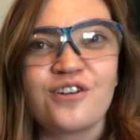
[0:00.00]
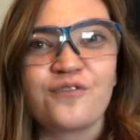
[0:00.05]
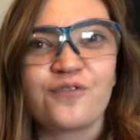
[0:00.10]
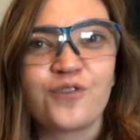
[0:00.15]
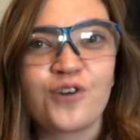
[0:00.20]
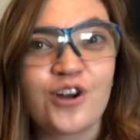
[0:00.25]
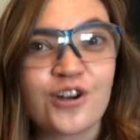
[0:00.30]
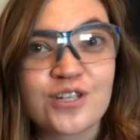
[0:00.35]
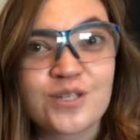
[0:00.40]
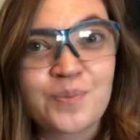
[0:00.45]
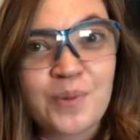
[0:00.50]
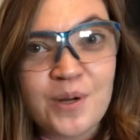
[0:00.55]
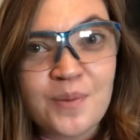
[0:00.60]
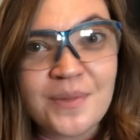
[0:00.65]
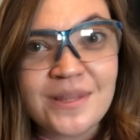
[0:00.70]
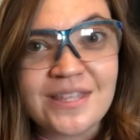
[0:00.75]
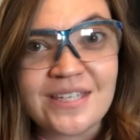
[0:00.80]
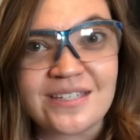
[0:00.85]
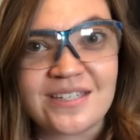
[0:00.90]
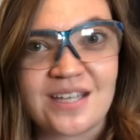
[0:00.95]
For our
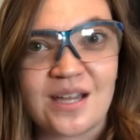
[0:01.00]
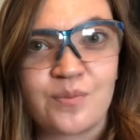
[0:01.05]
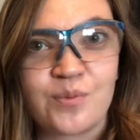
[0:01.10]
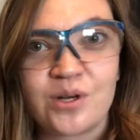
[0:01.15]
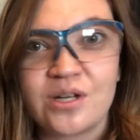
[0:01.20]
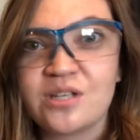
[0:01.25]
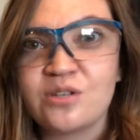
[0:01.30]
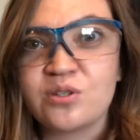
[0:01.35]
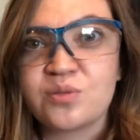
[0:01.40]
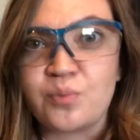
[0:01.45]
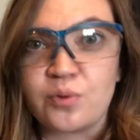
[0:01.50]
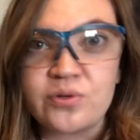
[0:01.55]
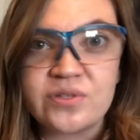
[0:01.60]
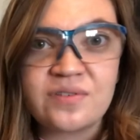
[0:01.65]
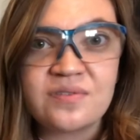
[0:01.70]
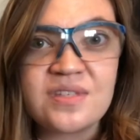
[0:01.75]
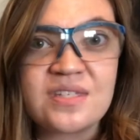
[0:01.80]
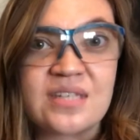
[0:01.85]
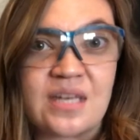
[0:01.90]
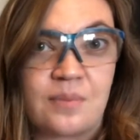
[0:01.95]
experiment this time, we're going to use most of
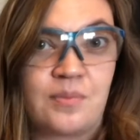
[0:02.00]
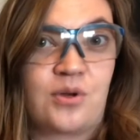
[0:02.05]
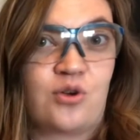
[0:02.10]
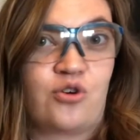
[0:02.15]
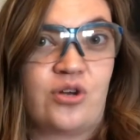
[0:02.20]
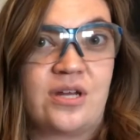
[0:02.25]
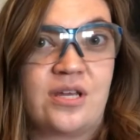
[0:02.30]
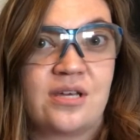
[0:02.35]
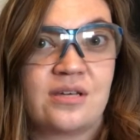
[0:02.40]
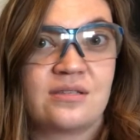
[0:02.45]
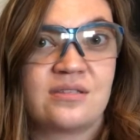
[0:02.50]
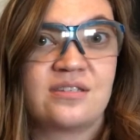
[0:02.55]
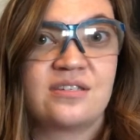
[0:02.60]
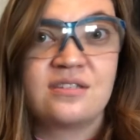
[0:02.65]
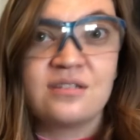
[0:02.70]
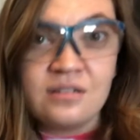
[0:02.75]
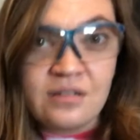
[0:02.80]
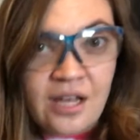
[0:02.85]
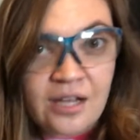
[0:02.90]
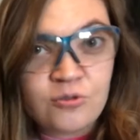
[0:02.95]
the same ingredients.
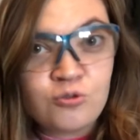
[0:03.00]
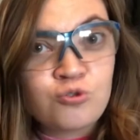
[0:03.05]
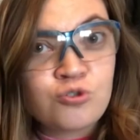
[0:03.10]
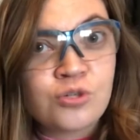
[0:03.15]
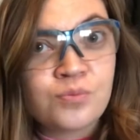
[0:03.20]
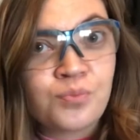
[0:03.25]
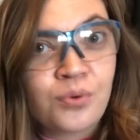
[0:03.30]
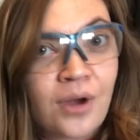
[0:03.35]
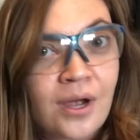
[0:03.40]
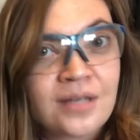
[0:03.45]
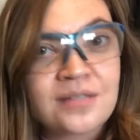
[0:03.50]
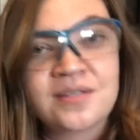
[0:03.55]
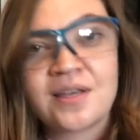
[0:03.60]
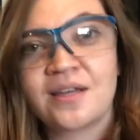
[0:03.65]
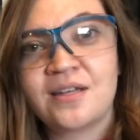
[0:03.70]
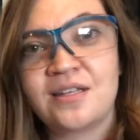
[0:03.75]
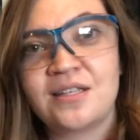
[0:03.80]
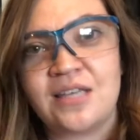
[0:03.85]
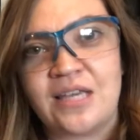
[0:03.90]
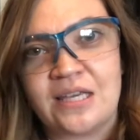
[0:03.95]
Still hydrogen peroxide
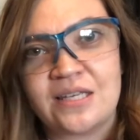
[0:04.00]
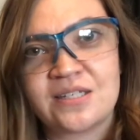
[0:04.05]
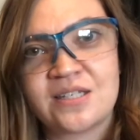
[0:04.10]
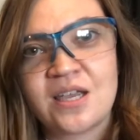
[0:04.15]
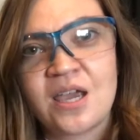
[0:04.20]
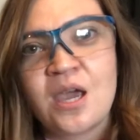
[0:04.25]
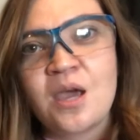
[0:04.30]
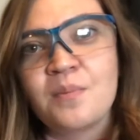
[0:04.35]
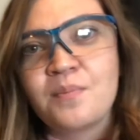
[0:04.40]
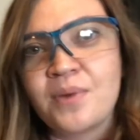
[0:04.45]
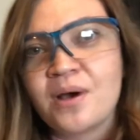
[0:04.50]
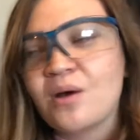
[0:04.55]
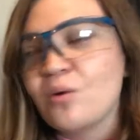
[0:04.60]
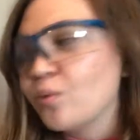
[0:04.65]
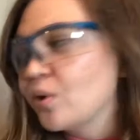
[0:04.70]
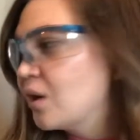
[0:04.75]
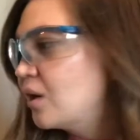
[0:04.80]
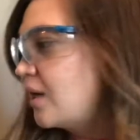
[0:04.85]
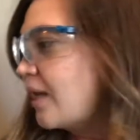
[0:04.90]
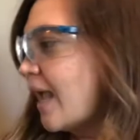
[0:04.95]
and yeast, but
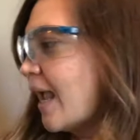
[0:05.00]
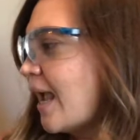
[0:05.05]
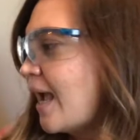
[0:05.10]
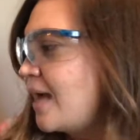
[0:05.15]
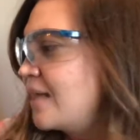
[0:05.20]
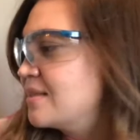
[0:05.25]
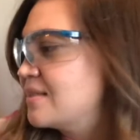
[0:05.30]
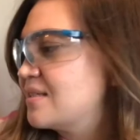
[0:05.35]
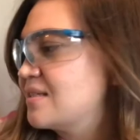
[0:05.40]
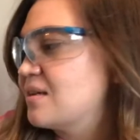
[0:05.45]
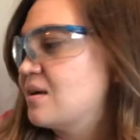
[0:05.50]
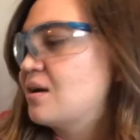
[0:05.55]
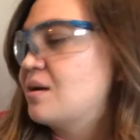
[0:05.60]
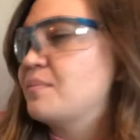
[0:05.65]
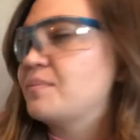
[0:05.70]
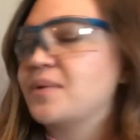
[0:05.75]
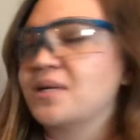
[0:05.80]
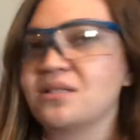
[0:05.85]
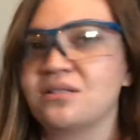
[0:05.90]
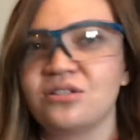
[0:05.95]
we're going to add
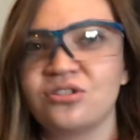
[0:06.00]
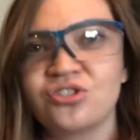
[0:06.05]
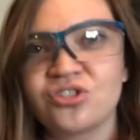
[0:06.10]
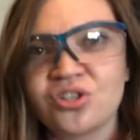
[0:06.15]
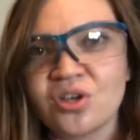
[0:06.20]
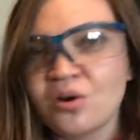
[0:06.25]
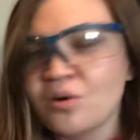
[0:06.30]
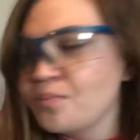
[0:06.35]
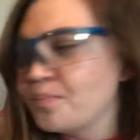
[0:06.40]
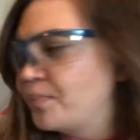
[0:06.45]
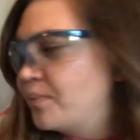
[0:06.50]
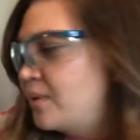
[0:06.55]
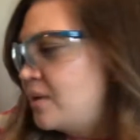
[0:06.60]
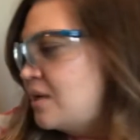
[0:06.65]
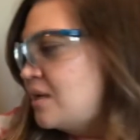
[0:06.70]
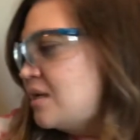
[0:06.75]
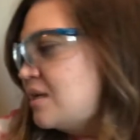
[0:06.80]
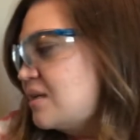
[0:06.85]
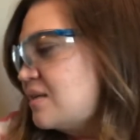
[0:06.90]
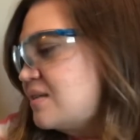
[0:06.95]
some dish soap,
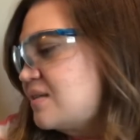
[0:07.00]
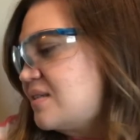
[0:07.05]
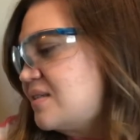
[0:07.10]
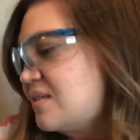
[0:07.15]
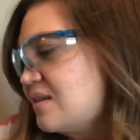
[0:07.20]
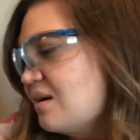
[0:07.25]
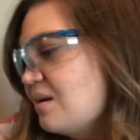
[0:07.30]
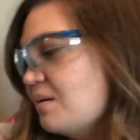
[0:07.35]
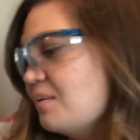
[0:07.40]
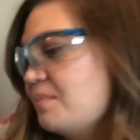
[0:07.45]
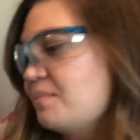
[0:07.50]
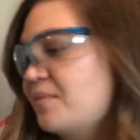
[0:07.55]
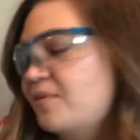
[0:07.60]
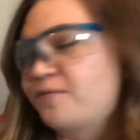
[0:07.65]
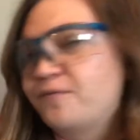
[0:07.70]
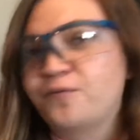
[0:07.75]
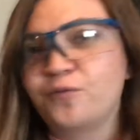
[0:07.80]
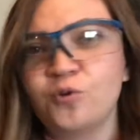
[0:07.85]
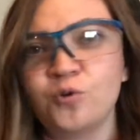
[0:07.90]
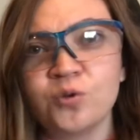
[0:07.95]
some
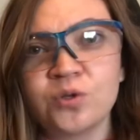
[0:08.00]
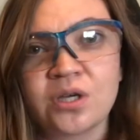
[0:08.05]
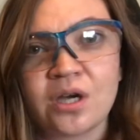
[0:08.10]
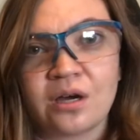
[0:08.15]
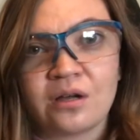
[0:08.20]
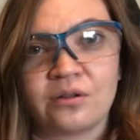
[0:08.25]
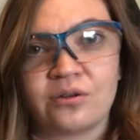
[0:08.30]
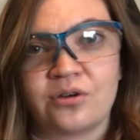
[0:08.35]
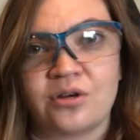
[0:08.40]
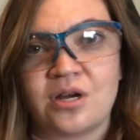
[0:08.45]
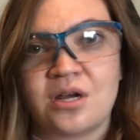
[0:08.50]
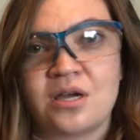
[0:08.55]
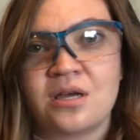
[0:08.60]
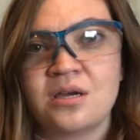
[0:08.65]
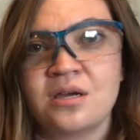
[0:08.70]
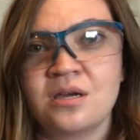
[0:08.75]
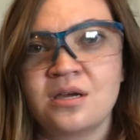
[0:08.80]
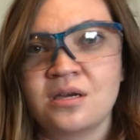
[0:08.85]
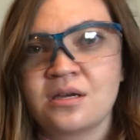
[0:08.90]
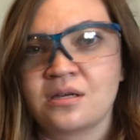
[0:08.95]
food
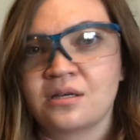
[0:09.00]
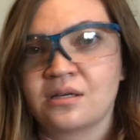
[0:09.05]
coloring,